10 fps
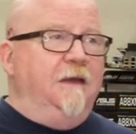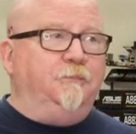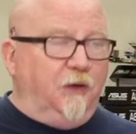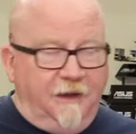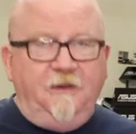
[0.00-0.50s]

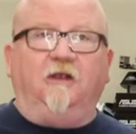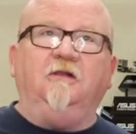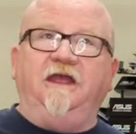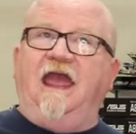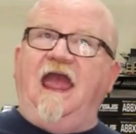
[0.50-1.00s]

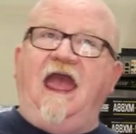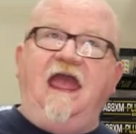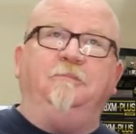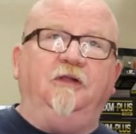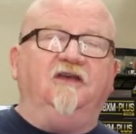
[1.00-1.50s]
primarily
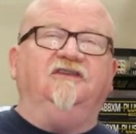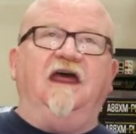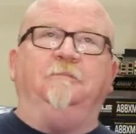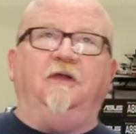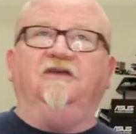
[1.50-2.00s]
A+, plus,
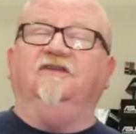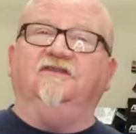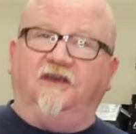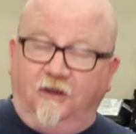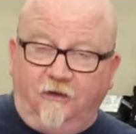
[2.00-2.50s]
Net+, plus, and
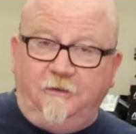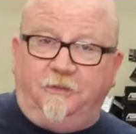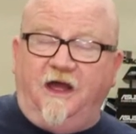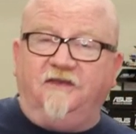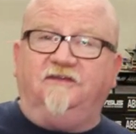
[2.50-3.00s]
Security+.
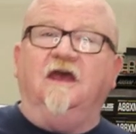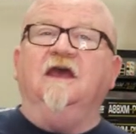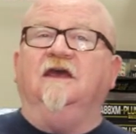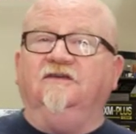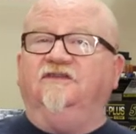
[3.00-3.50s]
Plus.
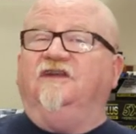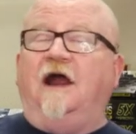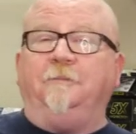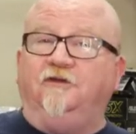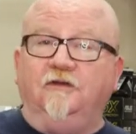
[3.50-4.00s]
This is an
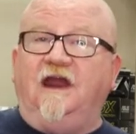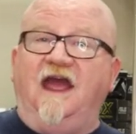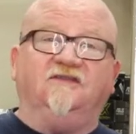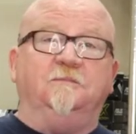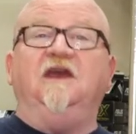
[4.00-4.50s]
opportunity to
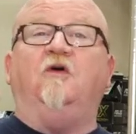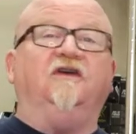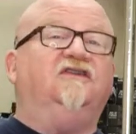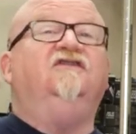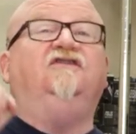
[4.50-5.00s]
ask me questions